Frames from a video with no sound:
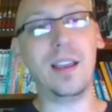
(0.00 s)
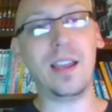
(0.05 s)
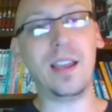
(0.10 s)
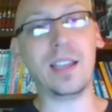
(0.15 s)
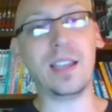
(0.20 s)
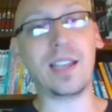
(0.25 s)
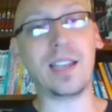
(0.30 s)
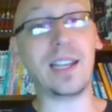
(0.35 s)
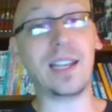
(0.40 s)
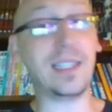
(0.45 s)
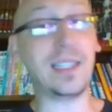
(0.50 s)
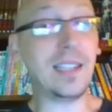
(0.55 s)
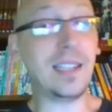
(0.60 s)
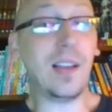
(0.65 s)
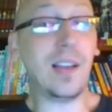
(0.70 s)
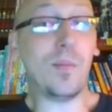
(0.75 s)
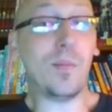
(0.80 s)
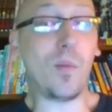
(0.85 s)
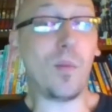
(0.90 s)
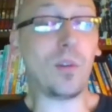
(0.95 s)
is I can
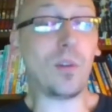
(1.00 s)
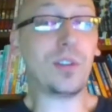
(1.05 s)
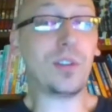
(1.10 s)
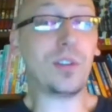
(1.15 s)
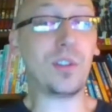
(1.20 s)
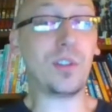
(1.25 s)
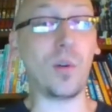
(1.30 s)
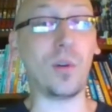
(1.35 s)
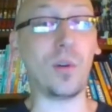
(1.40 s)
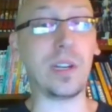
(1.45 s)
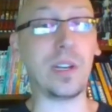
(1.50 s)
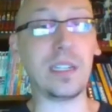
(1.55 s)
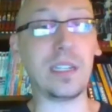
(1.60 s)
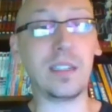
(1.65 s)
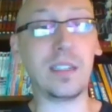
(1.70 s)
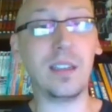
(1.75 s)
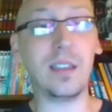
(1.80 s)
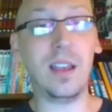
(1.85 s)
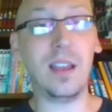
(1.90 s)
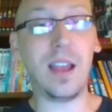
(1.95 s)
tell more
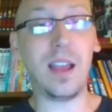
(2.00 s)
stories,